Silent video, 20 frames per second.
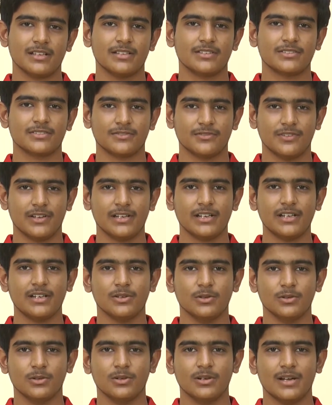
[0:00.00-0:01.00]
is very
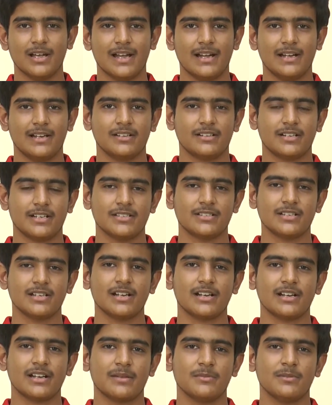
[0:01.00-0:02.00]
low and teachers
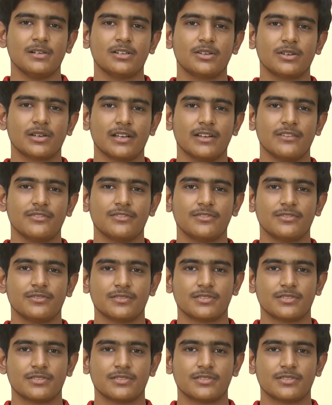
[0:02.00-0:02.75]
are able to give